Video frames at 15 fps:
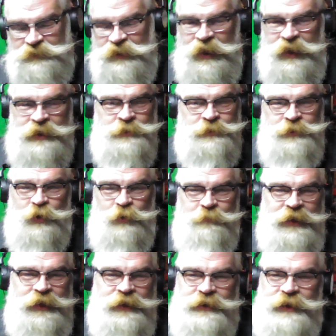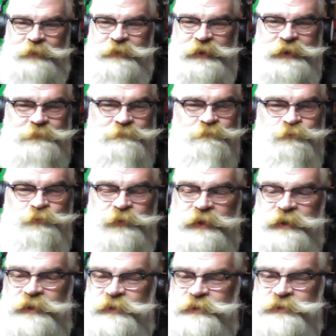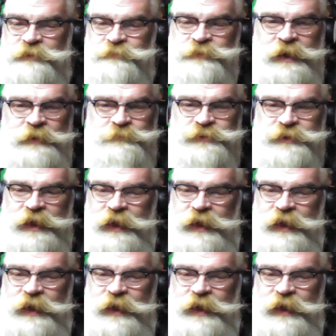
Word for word: I don't know, man. I mean, sometimes,